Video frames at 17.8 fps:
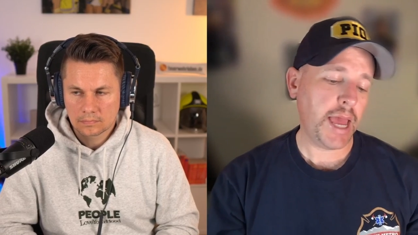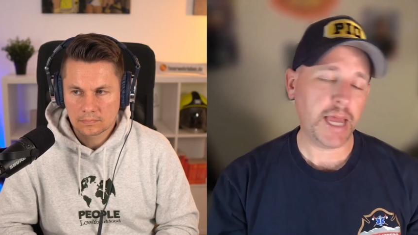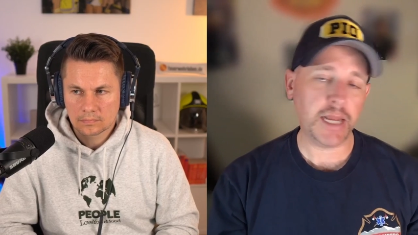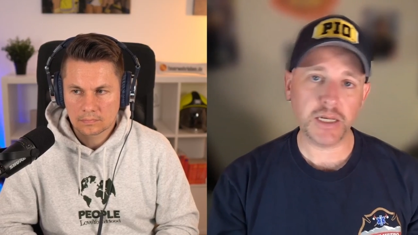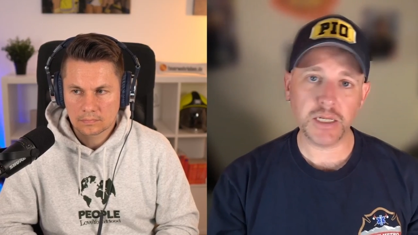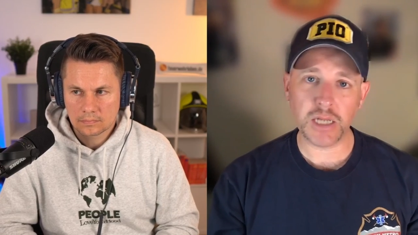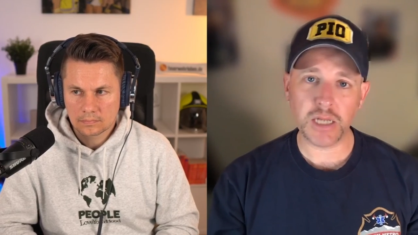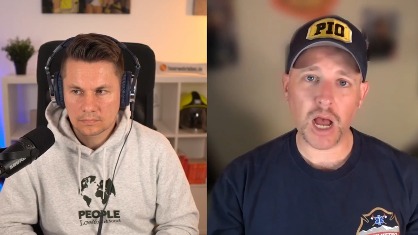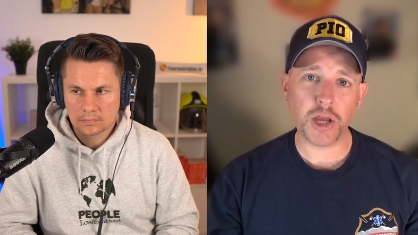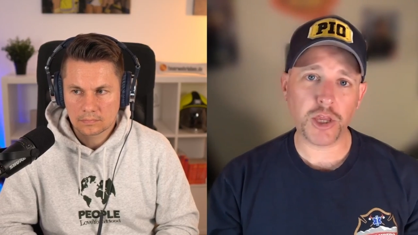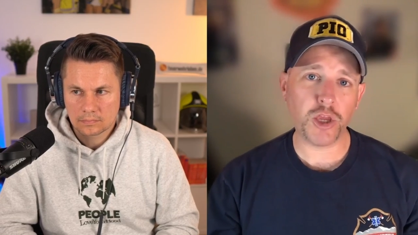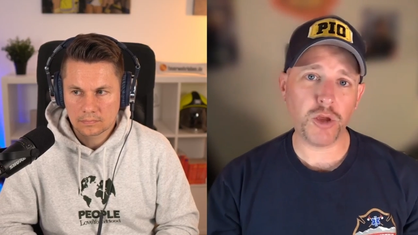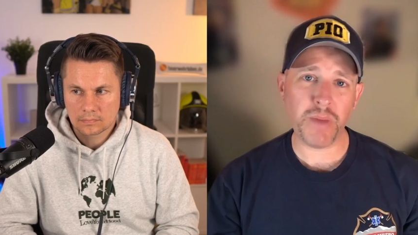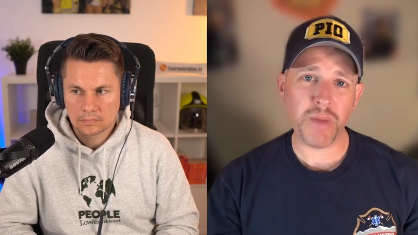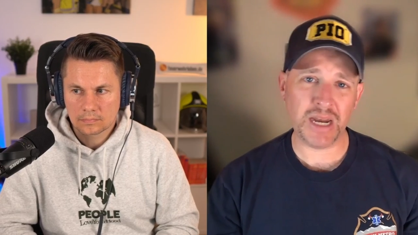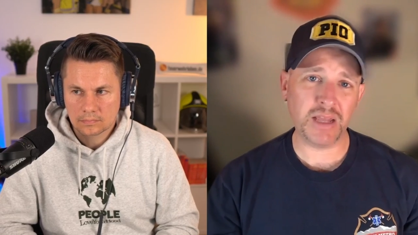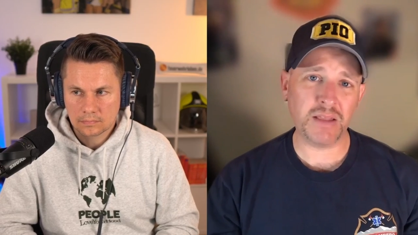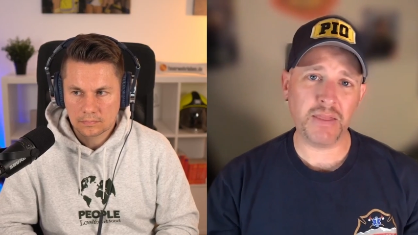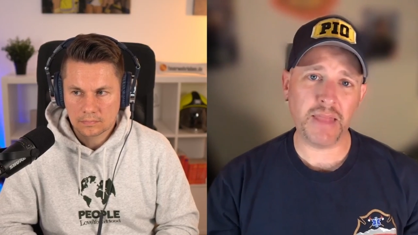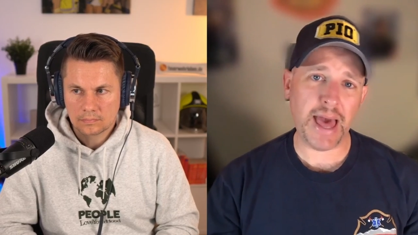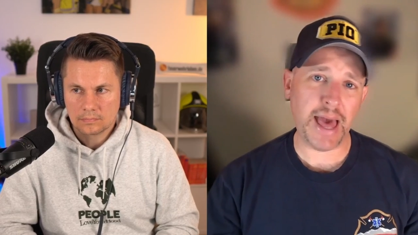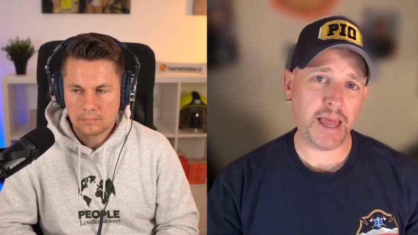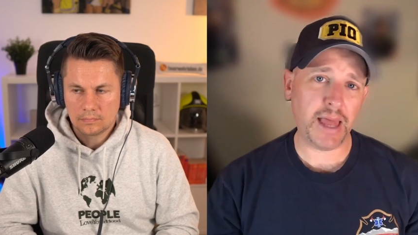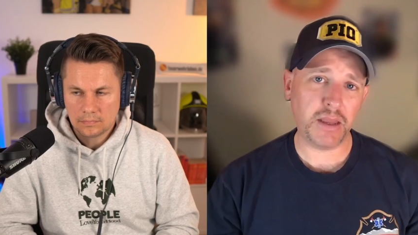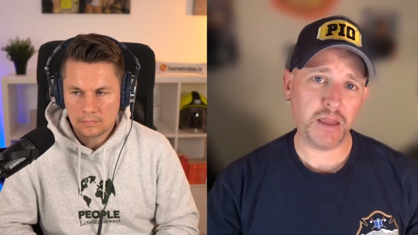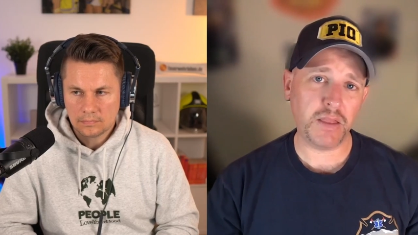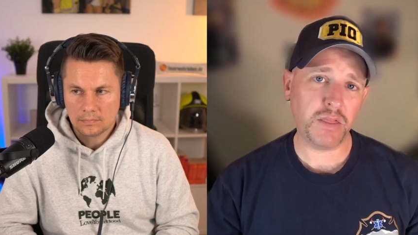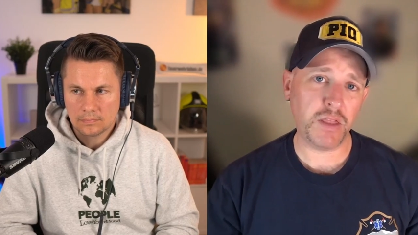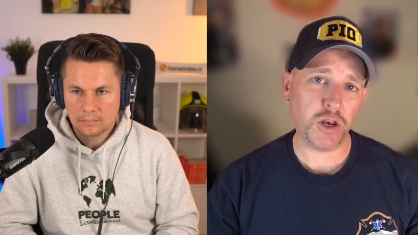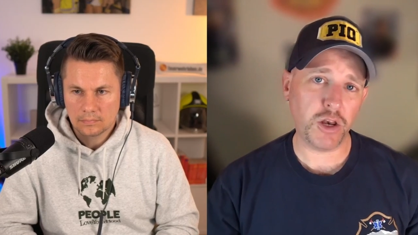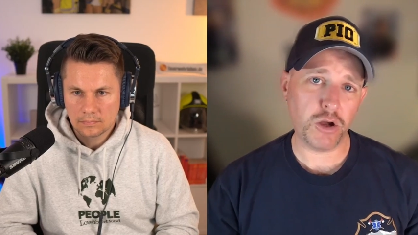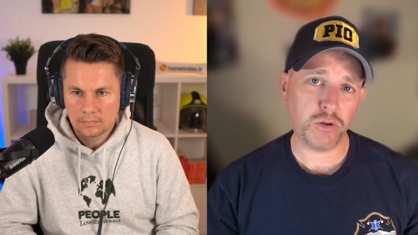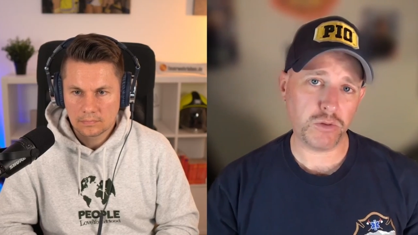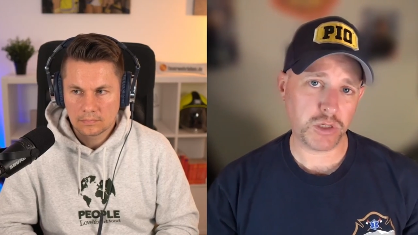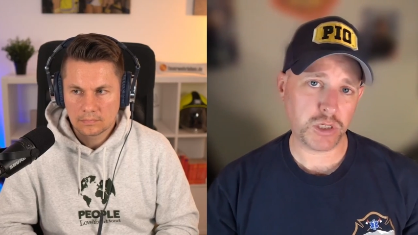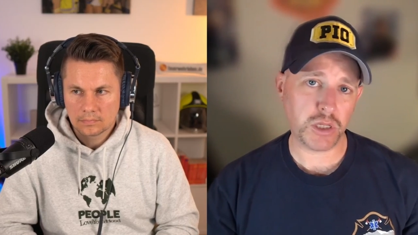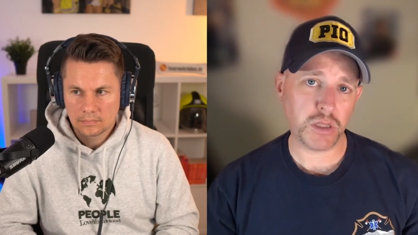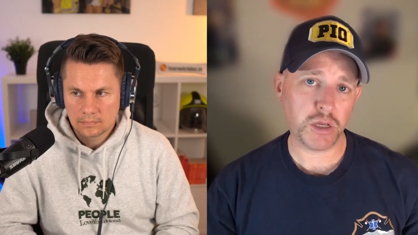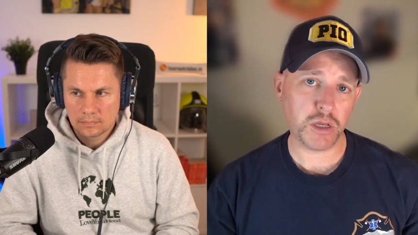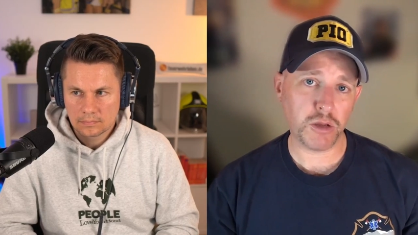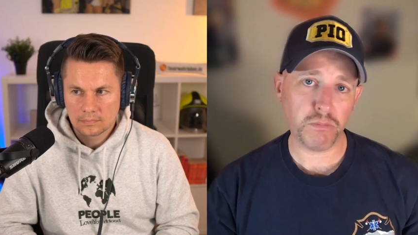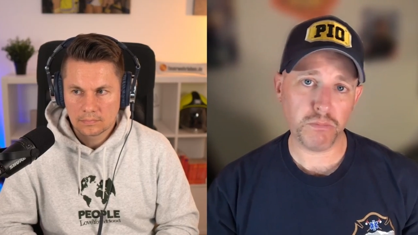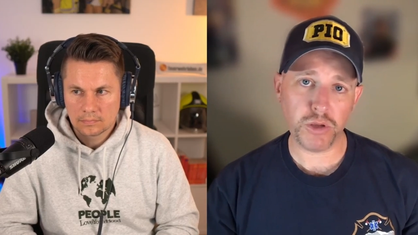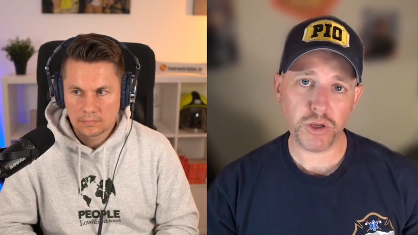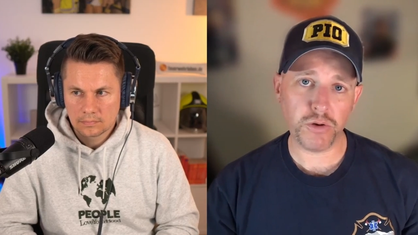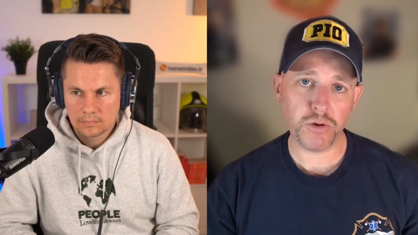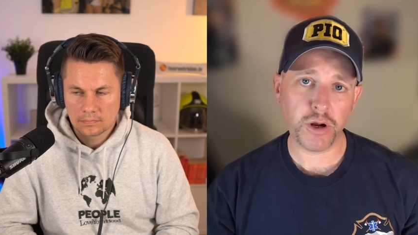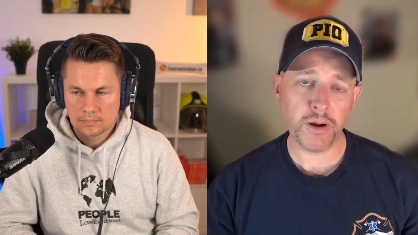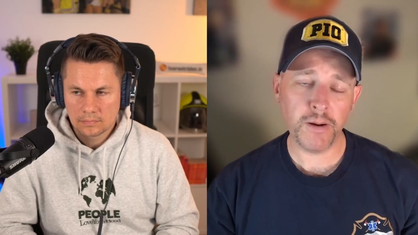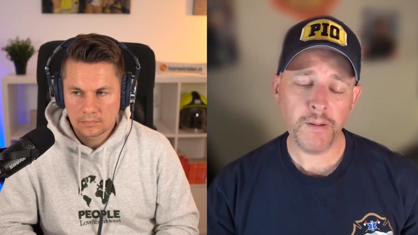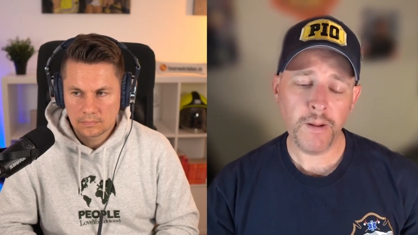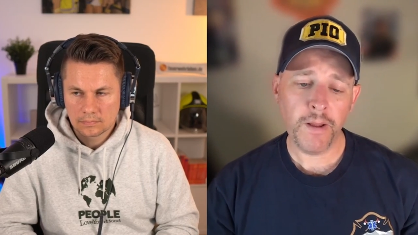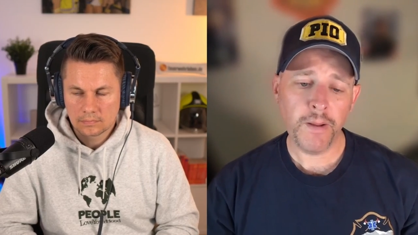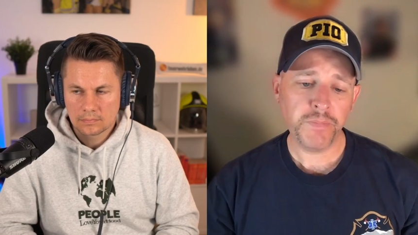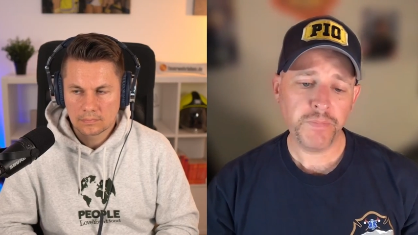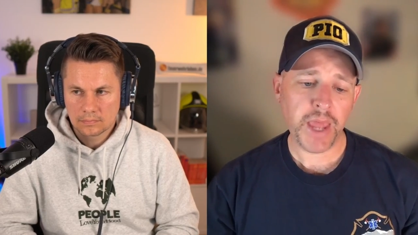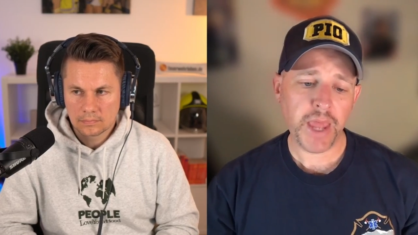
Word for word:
Speaker 1: and documenting that in the notes in the computer.